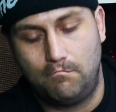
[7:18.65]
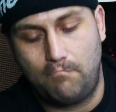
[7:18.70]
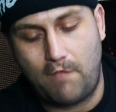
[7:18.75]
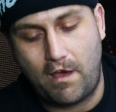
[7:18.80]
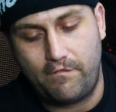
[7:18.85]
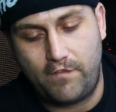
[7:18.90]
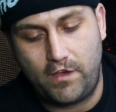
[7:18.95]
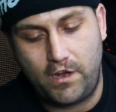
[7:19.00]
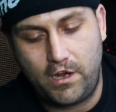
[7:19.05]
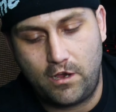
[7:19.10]

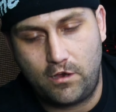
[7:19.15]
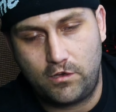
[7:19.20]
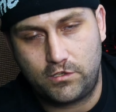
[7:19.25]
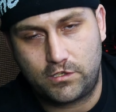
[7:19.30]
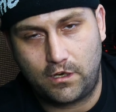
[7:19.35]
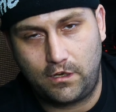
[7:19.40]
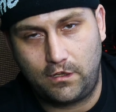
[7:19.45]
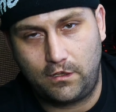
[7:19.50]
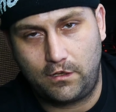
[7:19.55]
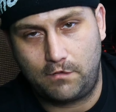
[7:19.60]
My
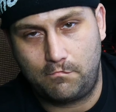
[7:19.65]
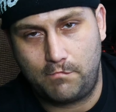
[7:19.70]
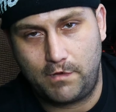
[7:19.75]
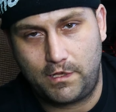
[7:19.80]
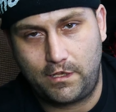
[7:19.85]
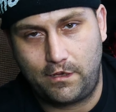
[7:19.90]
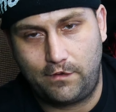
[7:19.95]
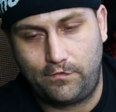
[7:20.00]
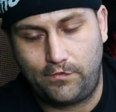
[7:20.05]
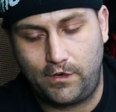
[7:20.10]
videos are a little
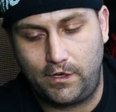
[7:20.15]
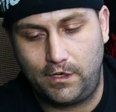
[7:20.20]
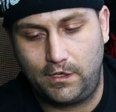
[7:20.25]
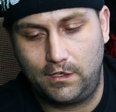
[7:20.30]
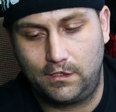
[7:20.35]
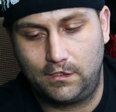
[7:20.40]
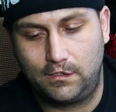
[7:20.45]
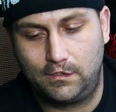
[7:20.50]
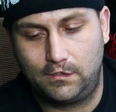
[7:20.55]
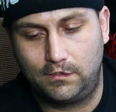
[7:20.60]
bit different
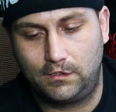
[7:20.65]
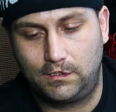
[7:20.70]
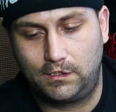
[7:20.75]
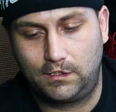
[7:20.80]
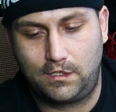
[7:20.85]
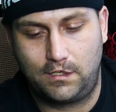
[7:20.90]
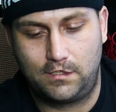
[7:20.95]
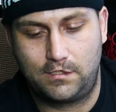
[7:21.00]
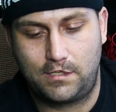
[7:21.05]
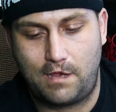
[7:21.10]

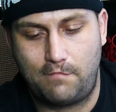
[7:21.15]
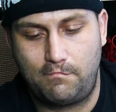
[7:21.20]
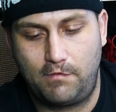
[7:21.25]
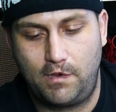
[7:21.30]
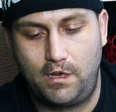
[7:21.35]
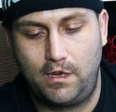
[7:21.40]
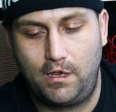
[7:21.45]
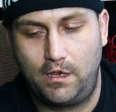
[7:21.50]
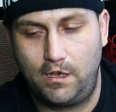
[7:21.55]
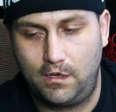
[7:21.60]
because I'm
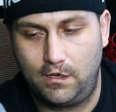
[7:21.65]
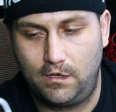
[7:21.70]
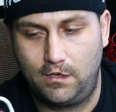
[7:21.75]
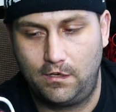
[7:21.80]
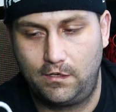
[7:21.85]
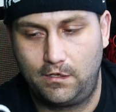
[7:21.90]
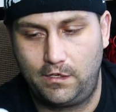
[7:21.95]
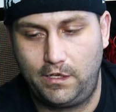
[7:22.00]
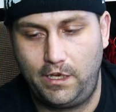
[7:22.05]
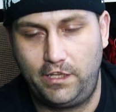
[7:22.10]
gonna
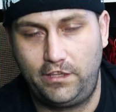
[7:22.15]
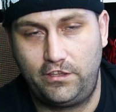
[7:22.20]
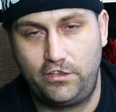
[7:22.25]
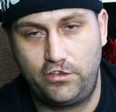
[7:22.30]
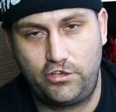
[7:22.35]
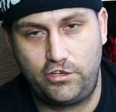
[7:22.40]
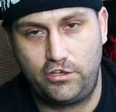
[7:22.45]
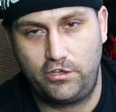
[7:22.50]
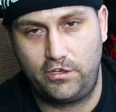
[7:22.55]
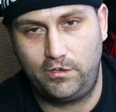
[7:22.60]
get the
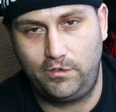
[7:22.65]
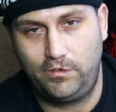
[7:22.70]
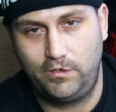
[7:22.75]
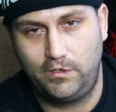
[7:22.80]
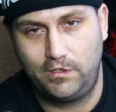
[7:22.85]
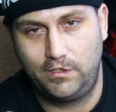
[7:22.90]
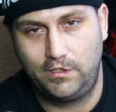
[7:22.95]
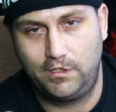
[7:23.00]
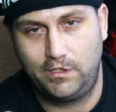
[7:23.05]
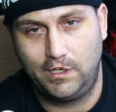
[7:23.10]
shoe,
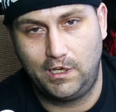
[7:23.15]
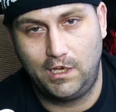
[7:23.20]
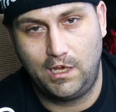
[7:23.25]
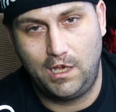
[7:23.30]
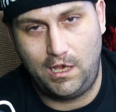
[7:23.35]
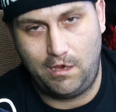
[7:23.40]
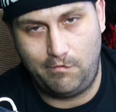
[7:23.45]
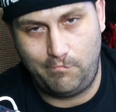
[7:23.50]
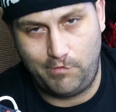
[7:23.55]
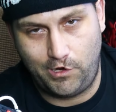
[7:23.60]

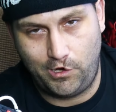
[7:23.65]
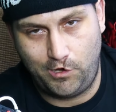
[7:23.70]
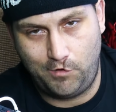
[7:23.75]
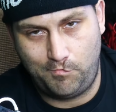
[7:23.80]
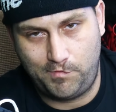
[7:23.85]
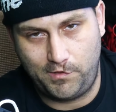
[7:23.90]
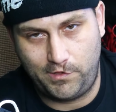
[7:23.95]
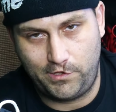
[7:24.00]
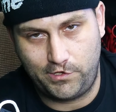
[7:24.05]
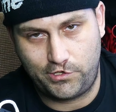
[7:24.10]
I'm gonna
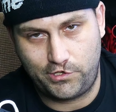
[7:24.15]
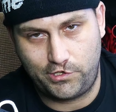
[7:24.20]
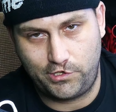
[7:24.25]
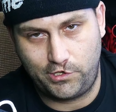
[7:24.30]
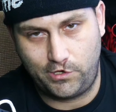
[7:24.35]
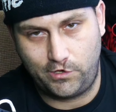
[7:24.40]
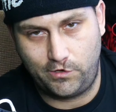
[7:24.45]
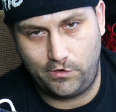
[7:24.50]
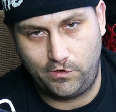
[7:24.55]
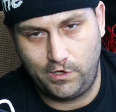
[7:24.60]
open the
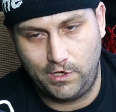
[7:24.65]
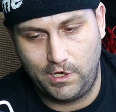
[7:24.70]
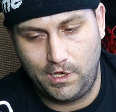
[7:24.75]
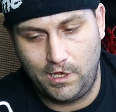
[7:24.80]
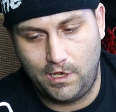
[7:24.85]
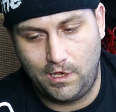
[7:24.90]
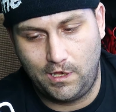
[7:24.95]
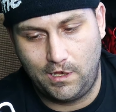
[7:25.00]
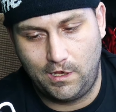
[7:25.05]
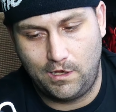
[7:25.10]
shoe,
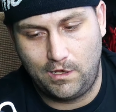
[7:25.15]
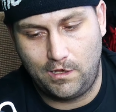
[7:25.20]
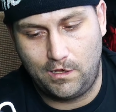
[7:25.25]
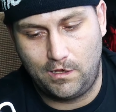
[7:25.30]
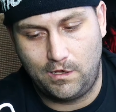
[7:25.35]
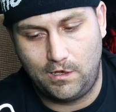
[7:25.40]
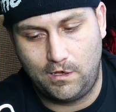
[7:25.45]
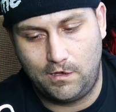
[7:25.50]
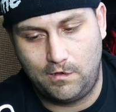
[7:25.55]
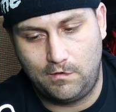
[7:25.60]

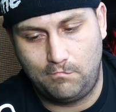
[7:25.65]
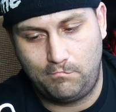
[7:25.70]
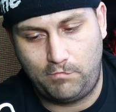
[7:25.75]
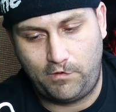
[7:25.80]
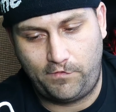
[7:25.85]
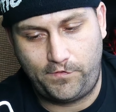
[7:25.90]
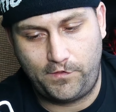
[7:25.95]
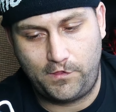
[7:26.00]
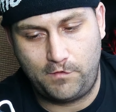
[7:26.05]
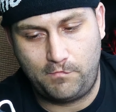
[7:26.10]

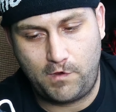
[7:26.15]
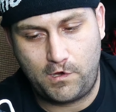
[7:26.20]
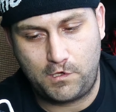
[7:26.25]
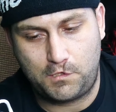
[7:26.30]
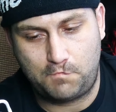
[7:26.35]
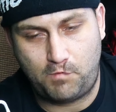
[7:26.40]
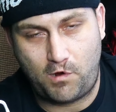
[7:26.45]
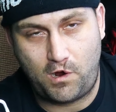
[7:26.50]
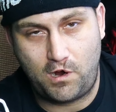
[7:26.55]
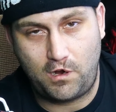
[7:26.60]
but for the
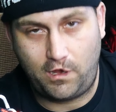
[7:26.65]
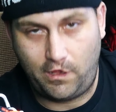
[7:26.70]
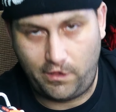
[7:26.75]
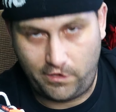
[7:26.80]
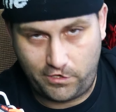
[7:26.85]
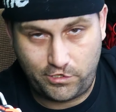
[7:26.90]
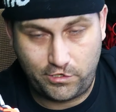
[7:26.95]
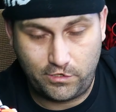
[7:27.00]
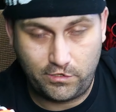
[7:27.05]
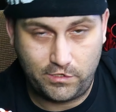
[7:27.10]
most part all
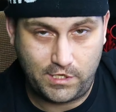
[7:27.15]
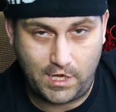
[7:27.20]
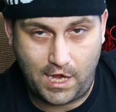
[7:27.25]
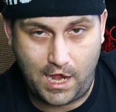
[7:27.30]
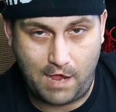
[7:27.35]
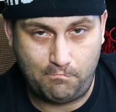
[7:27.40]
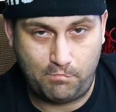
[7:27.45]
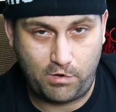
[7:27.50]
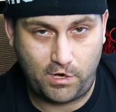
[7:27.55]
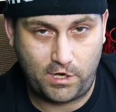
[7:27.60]
the shoes that
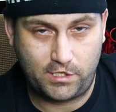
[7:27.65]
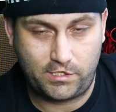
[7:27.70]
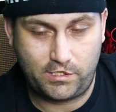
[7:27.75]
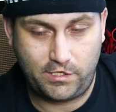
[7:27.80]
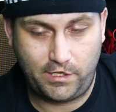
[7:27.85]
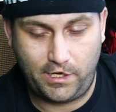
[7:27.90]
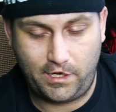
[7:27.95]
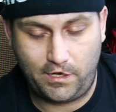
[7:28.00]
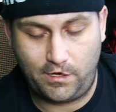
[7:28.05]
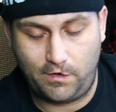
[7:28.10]
I'm
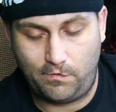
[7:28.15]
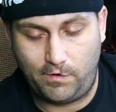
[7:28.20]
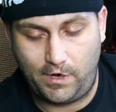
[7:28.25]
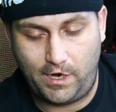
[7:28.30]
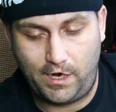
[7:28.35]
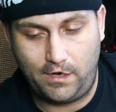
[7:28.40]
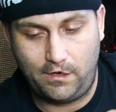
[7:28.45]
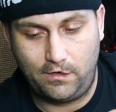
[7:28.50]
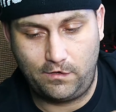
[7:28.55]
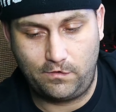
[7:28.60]
personally gonna
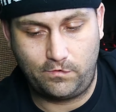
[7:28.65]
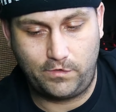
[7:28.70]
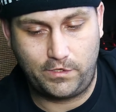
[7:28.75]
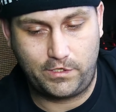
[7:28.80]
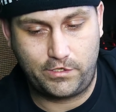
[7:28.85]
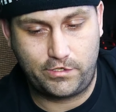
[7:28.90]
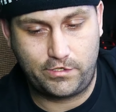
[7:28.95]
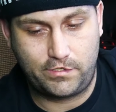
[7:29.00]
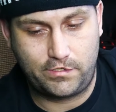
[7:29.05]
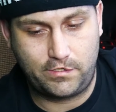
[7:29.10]
wear,
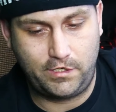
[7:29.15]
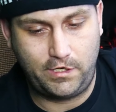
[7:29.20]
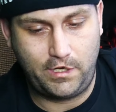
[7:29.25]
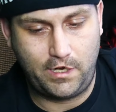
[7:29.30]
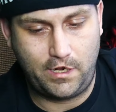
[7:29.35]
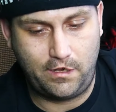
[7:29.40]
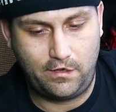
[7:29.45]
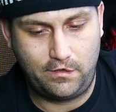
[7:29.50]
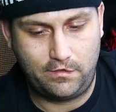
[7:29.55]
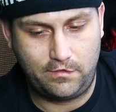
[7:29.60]
which you
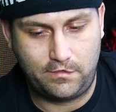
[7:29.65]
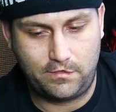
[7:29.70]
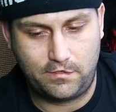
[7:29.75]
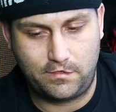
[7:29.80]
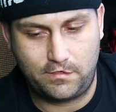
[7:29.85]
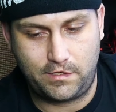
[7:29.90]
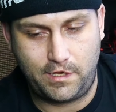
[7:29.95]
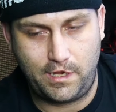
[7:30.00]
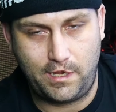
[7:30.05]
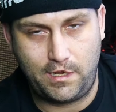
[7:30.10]
know
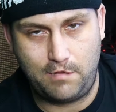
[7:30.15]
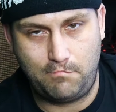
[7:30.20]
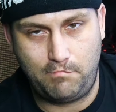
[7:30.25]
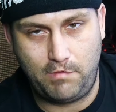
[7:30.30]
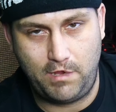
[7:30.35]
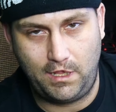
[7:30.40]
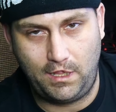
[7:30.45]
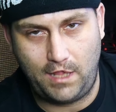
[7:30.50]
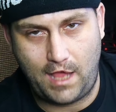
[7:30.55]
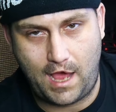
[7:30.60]
it's getting to
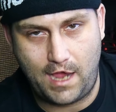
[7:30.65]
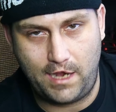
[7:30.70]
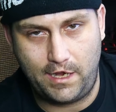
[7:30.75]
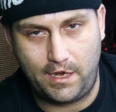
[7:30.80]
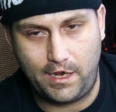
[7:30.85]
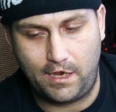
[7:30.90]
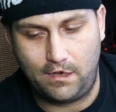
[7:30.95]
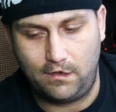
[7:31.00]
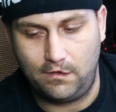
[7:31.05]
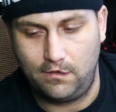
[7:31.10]
be a lot
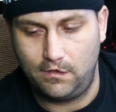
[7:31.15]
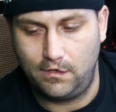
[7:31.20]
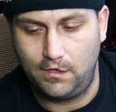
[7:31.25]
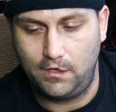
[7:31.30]
now,